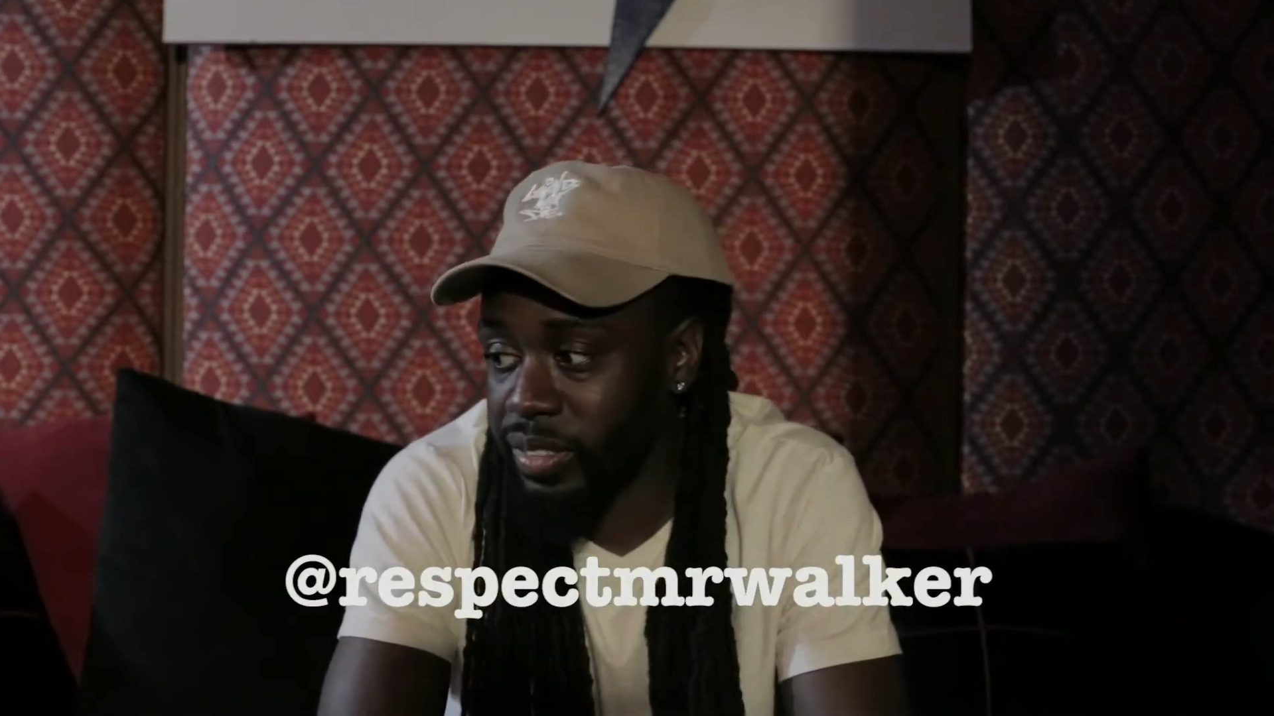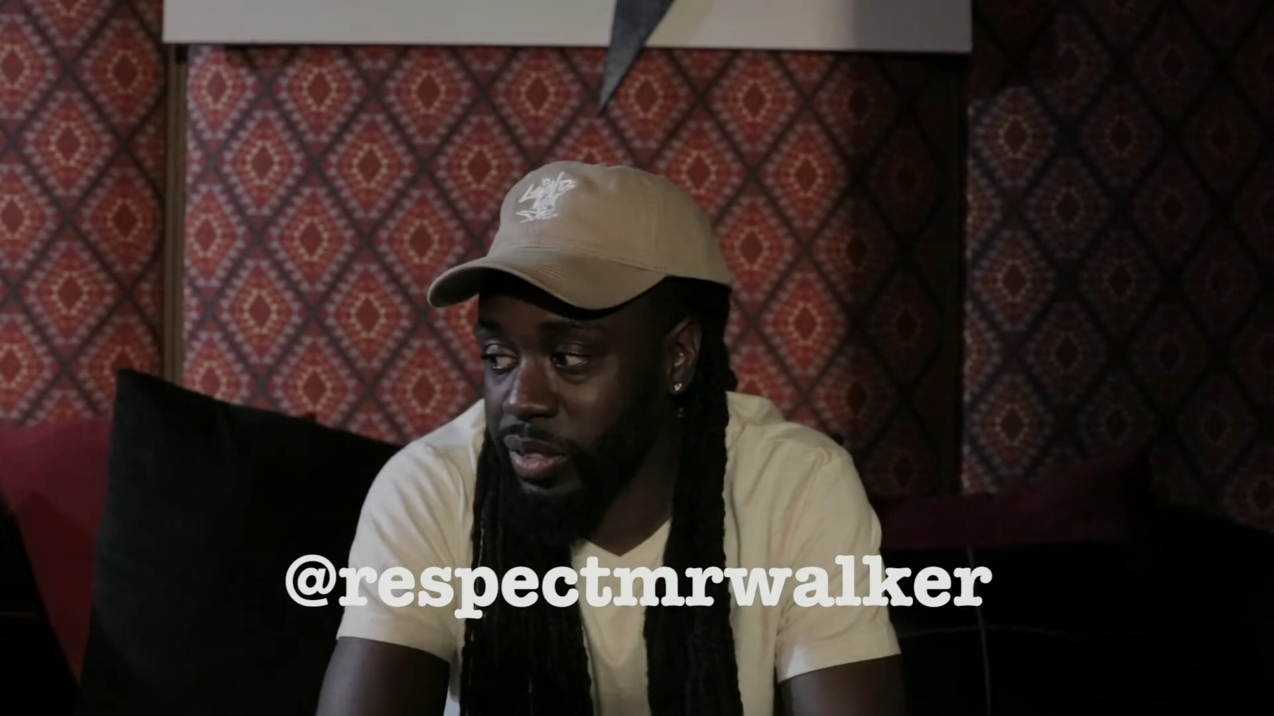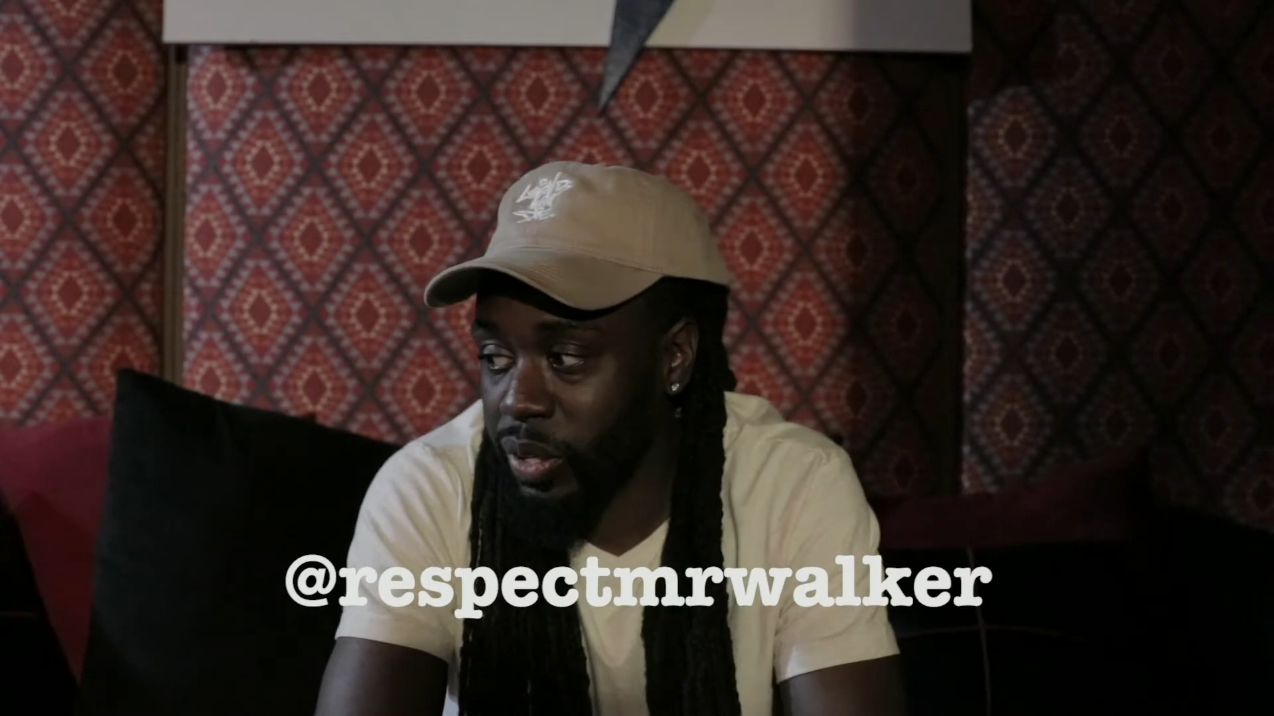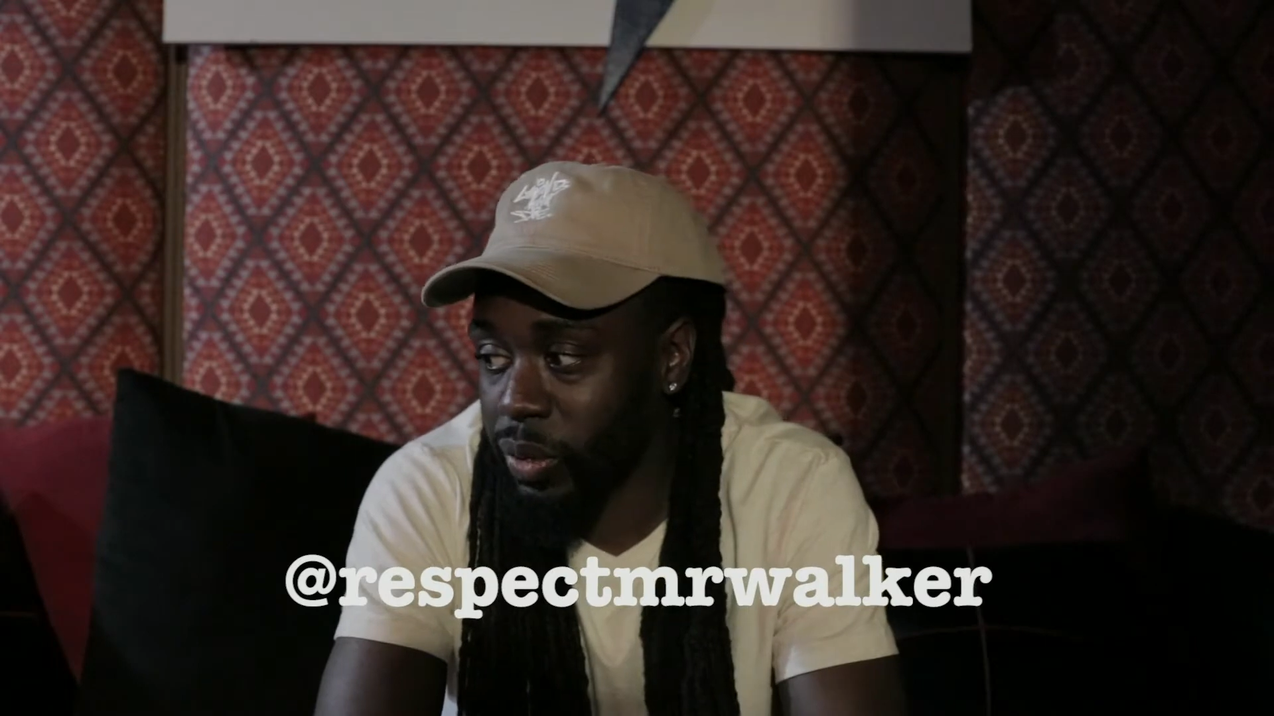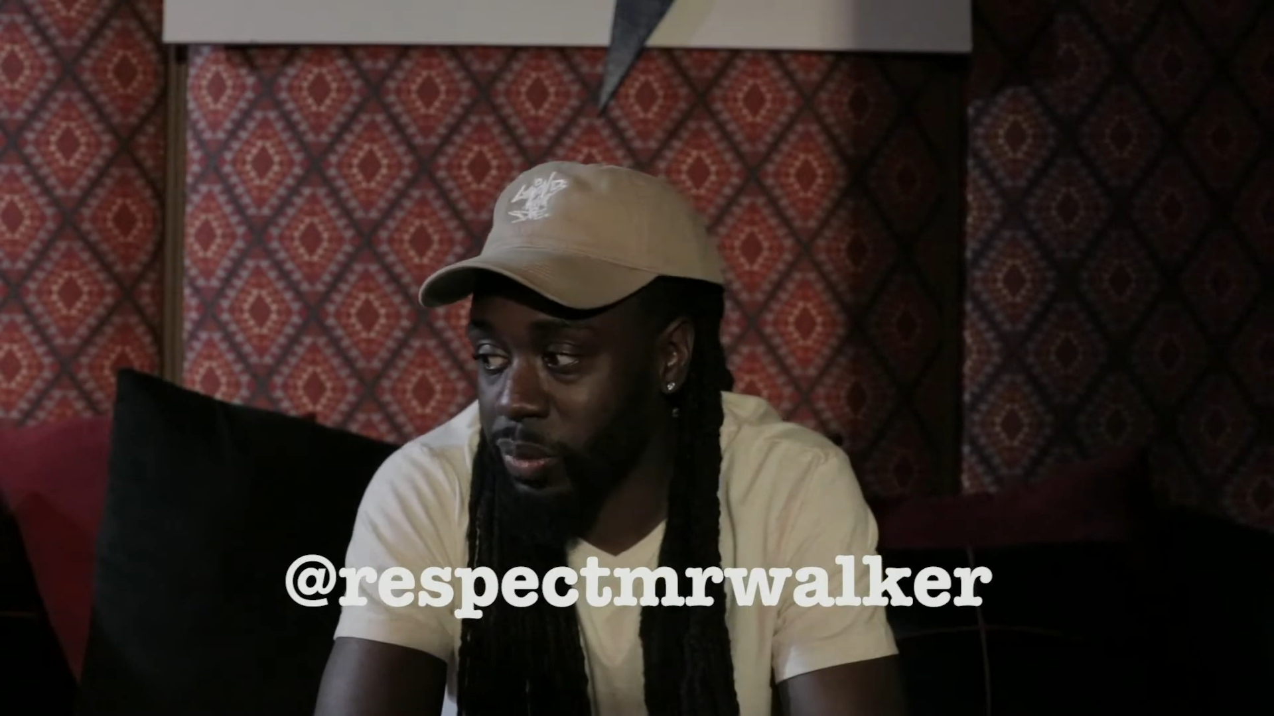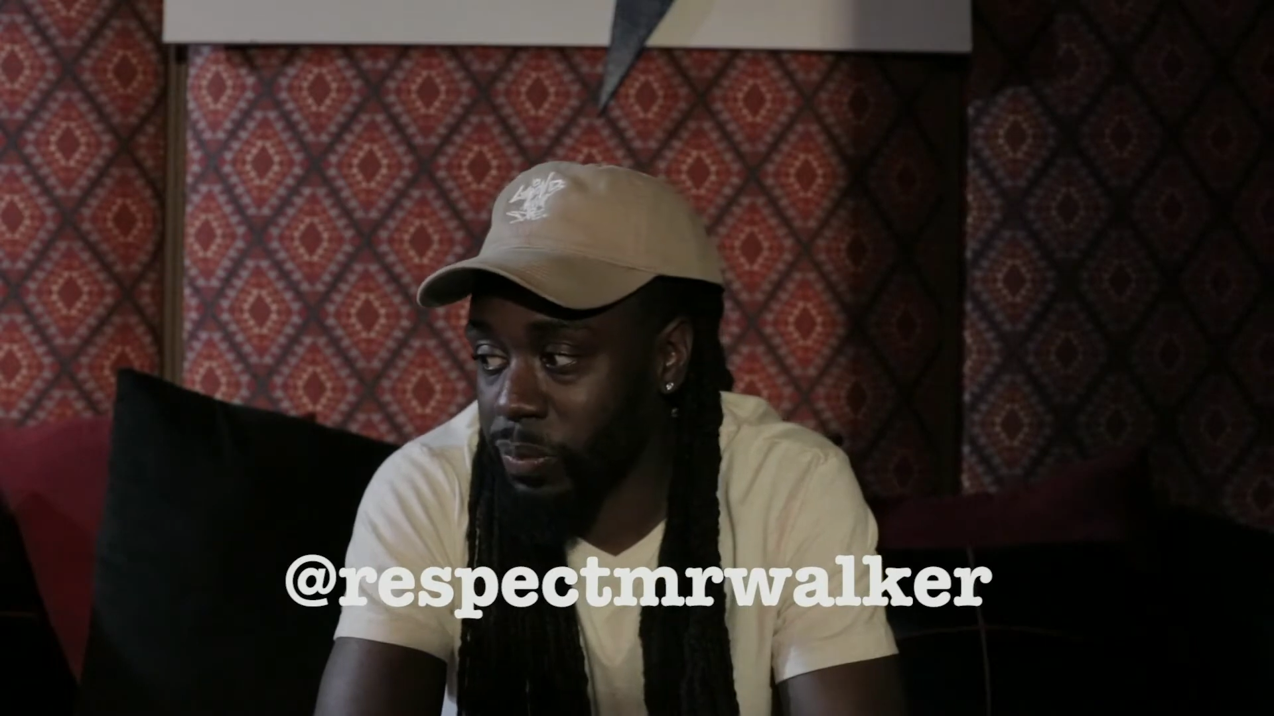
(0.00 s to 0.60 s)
you know,